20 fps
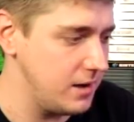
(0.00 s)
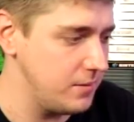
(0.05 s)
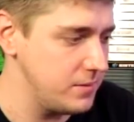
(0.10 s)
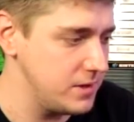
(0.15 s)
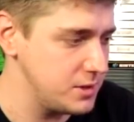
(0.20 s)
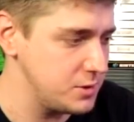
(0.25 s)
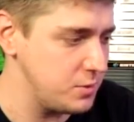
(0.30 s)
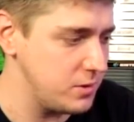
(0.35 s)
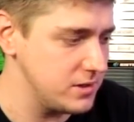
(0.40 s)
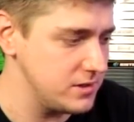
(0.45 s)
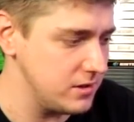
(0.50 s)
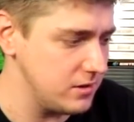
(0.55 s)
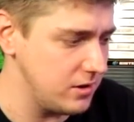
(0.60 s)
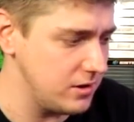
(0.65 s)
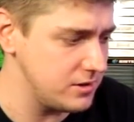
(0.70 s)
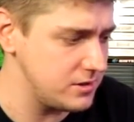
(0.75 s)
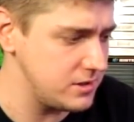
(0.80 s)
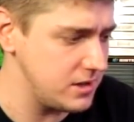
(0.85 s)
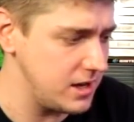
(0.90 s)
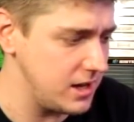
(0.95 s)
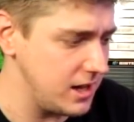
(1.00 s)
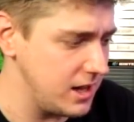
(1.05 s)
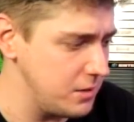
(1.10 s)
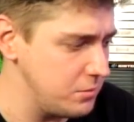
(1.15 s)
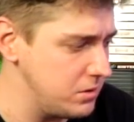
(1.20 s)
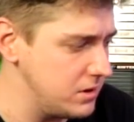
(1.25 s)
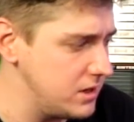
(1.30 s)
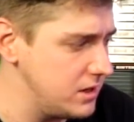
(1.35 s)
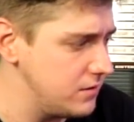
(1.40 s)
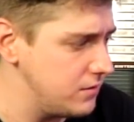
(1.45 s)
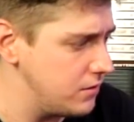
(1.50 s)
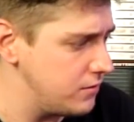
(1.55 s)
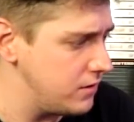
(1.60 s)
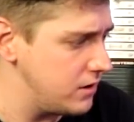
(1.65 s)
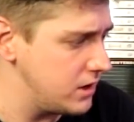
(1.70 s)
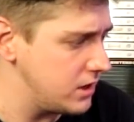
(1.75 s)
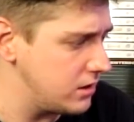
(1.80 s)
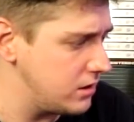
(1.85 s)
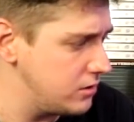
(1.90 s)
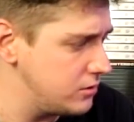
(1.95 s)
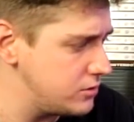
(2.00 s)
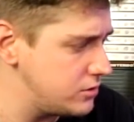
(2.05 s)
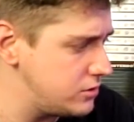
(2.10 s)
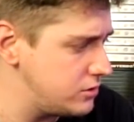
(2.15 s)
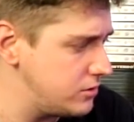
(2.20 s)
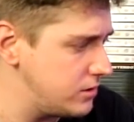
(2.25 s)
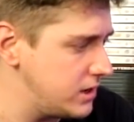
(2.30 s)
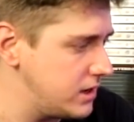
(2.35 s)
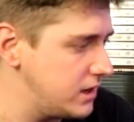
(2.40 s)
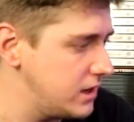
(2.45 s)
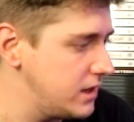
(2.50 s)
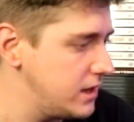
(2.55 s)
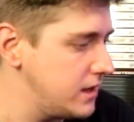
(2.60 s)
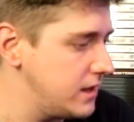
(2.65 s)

This was a launch title, I believe, or very close to it.